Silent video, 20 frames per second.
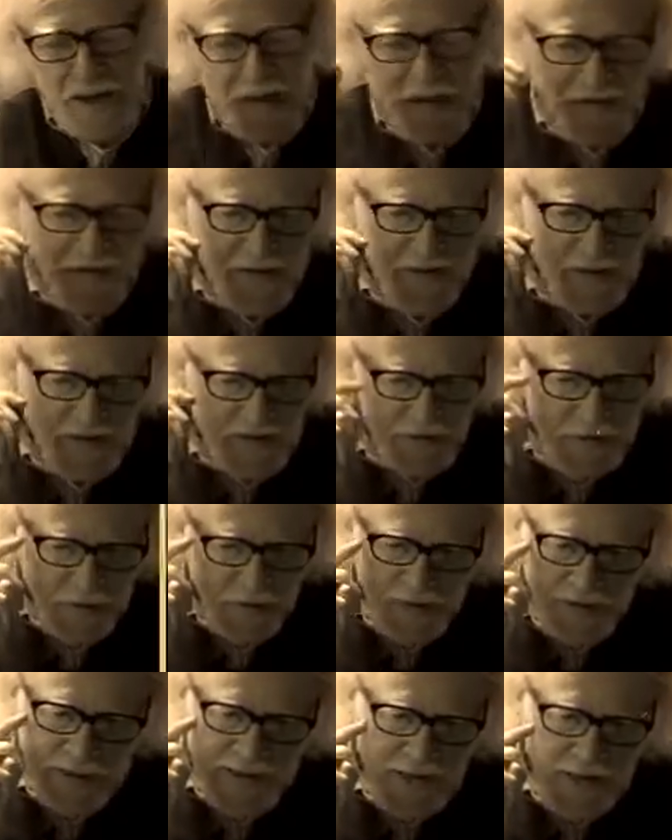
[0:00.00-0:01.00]
it's it's
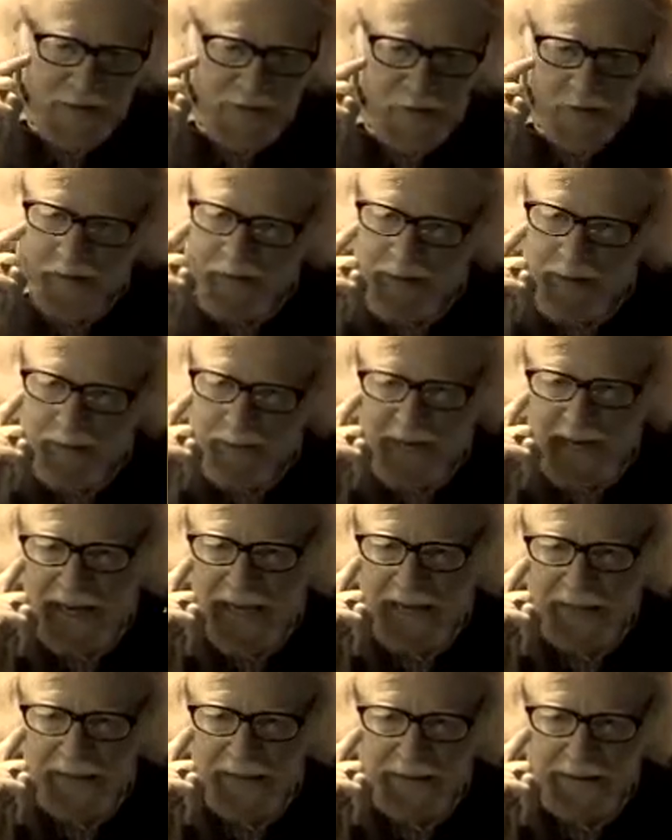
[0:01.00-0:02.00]
really not all that
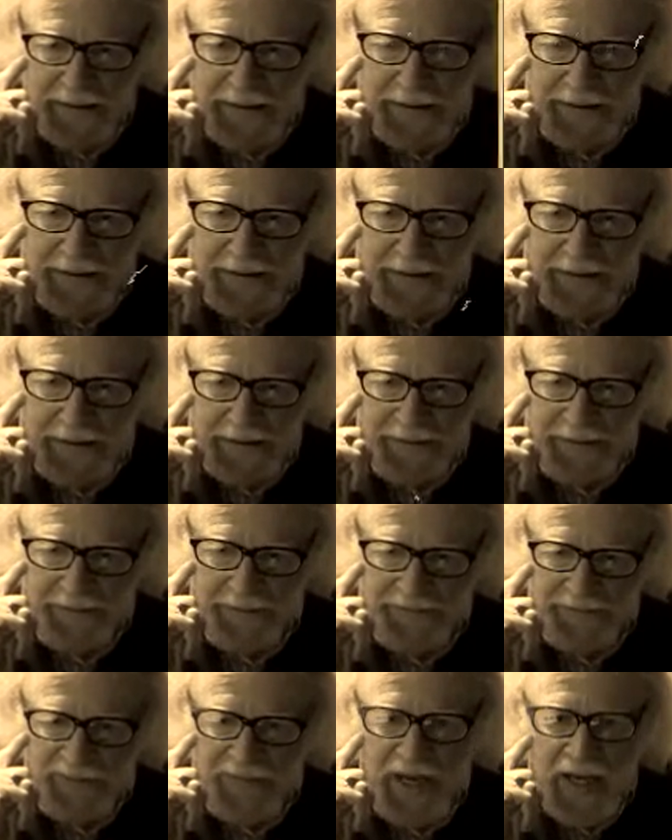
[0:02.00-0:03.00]
bad. Uh,
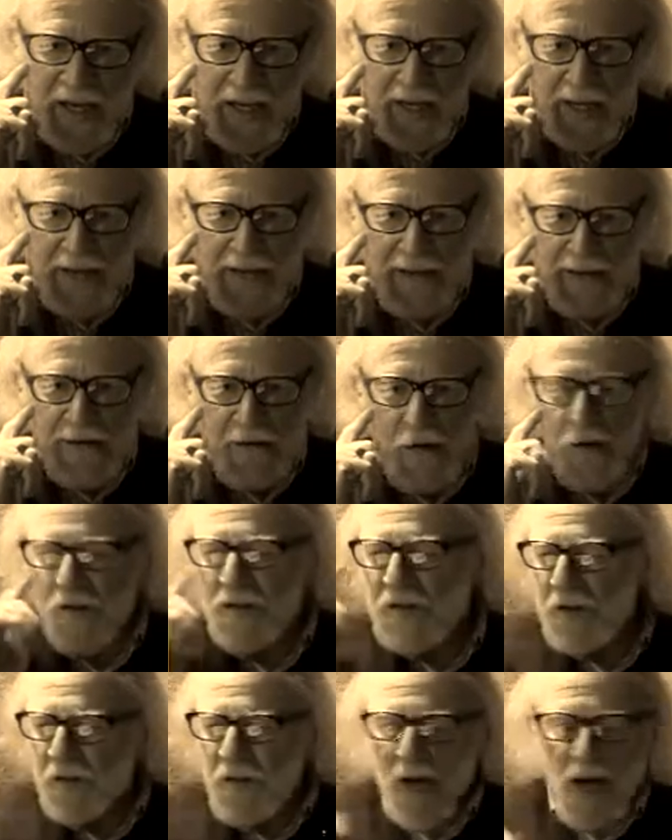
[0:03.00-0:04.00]
and
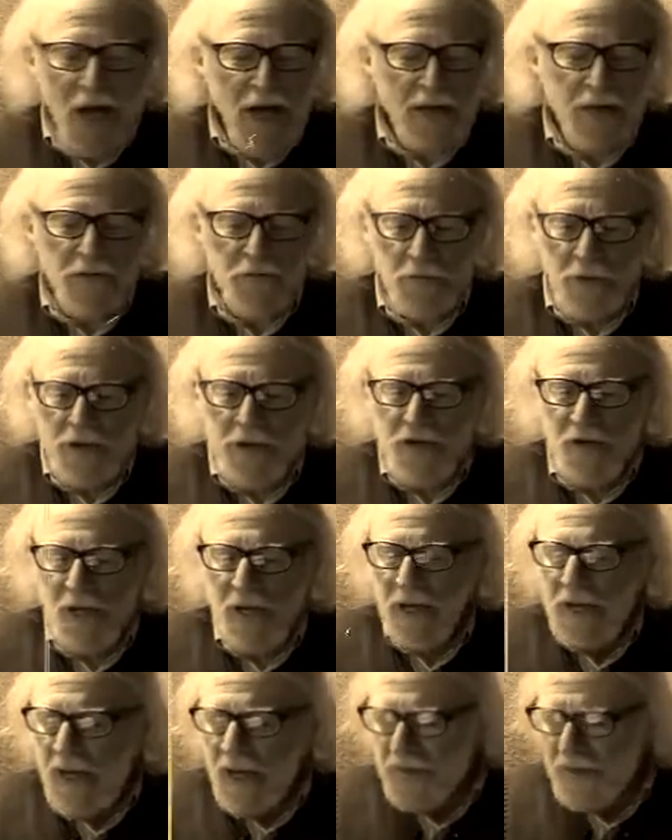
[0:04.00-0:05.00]
also the Honda
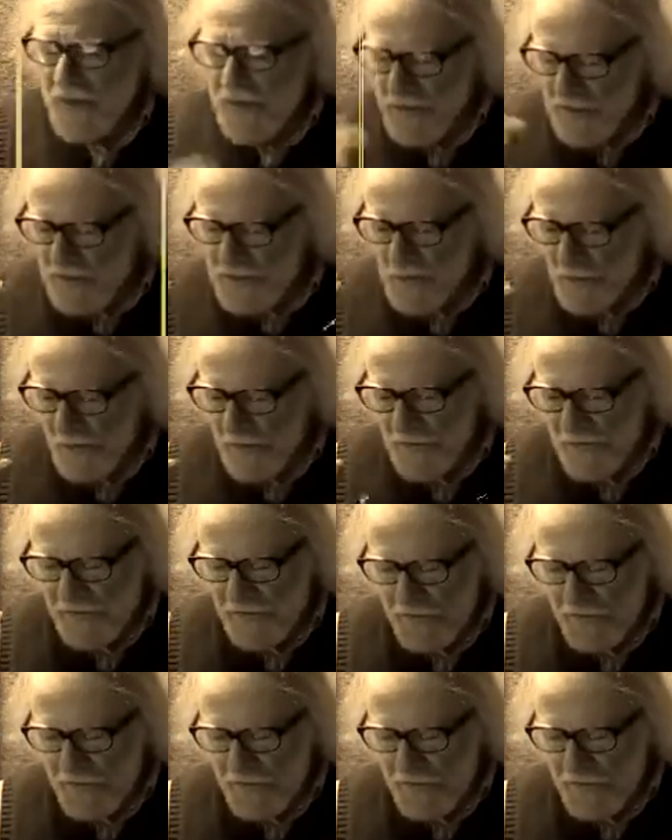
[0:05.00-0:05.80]
Ridgeline I think it's one of the